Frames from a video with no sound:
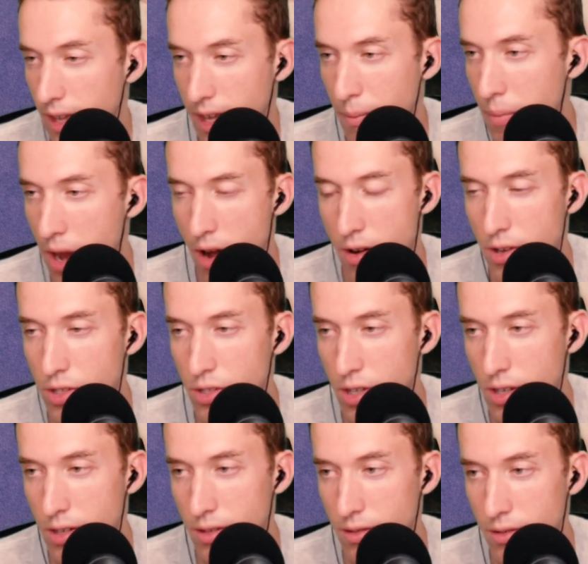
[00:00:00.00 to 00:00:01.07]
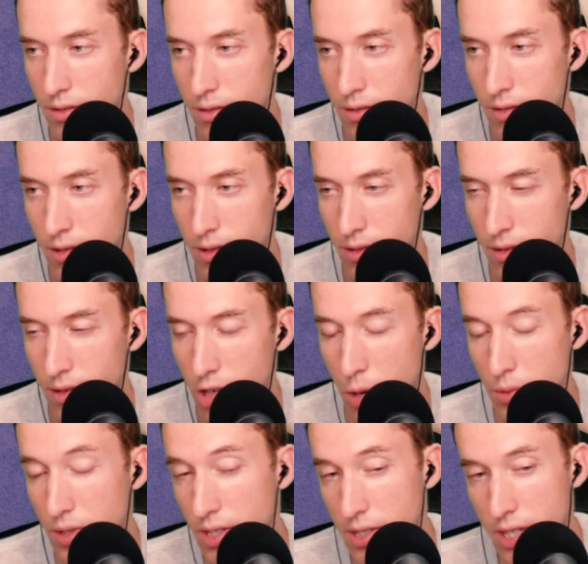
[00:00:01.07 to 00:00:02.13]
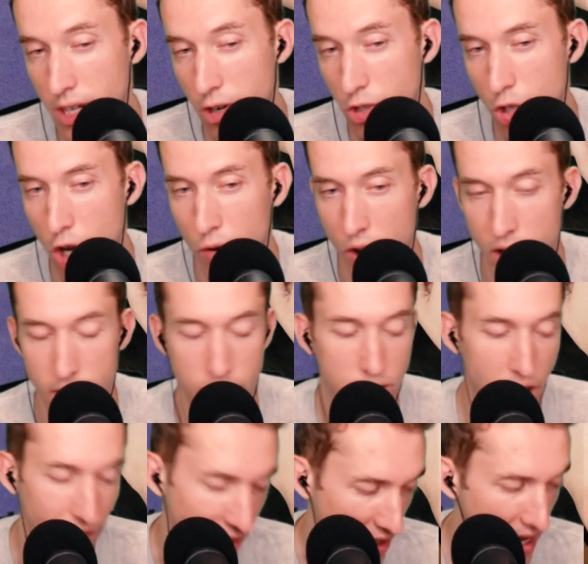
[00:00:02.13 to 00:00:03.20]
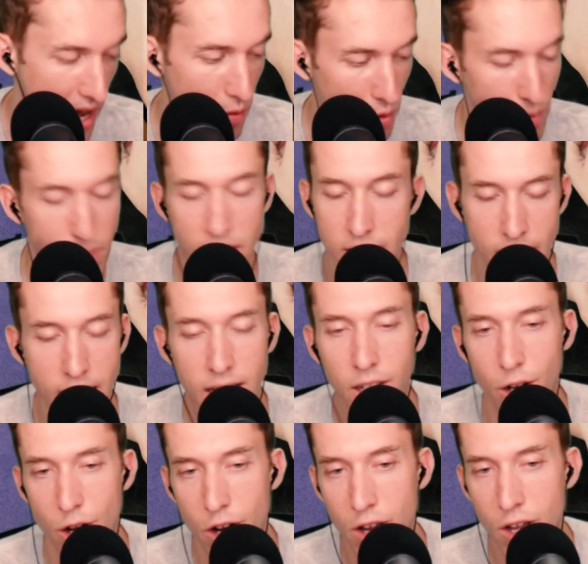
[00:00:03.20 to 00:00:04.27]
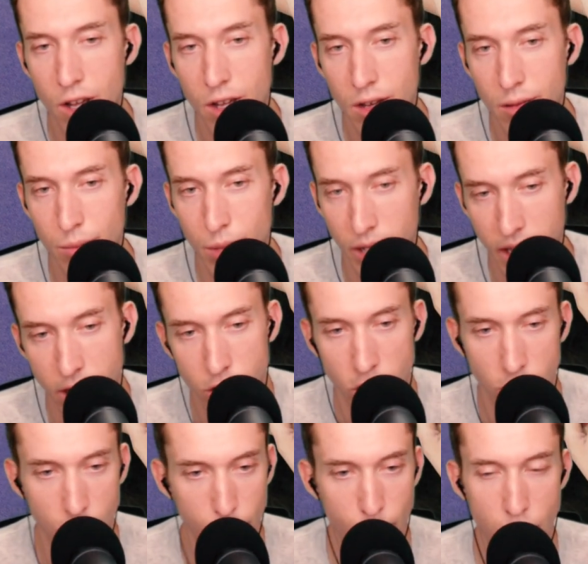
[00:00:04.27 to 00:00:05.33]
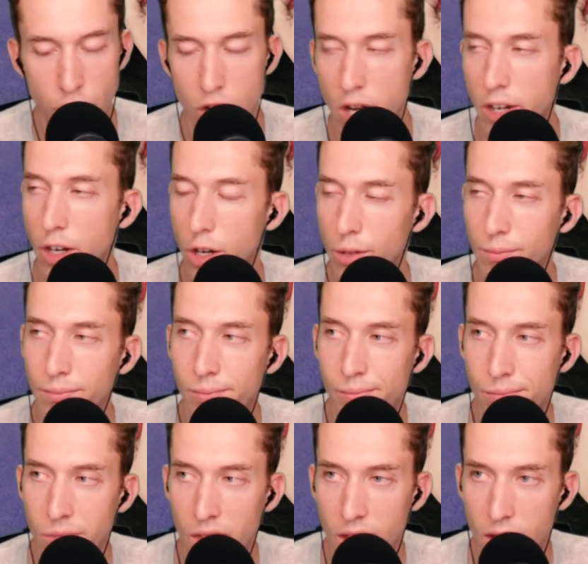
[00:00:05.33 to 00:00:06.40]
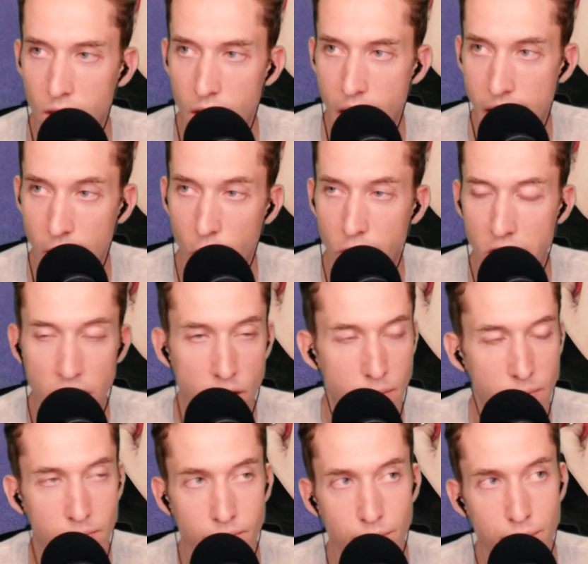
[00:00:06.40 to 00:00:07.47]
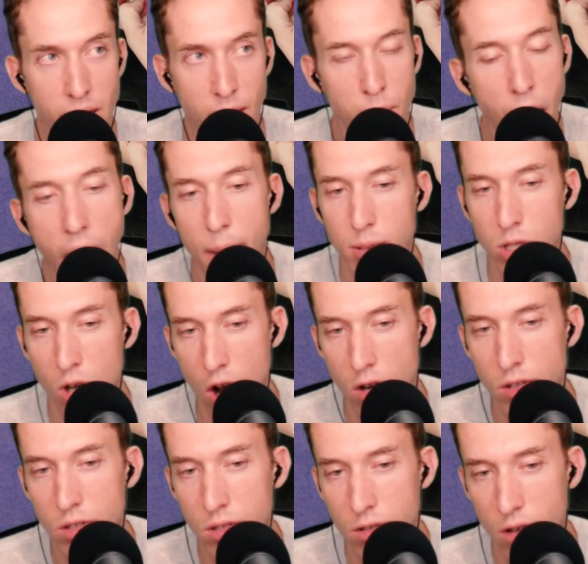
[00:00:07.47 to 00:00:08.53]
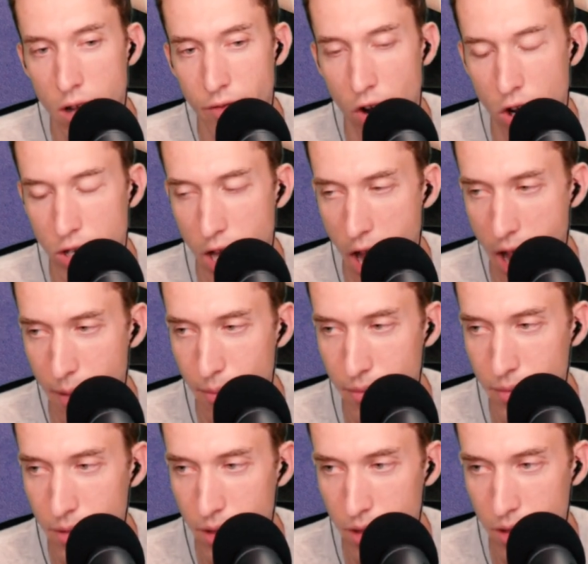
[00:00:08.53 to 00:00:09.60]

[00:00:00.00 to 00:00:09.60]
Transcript: the comparison in terms of the singer songwriter stuff again would be Taylor. But again, she's so much younger. And all the other big pop stars of our time,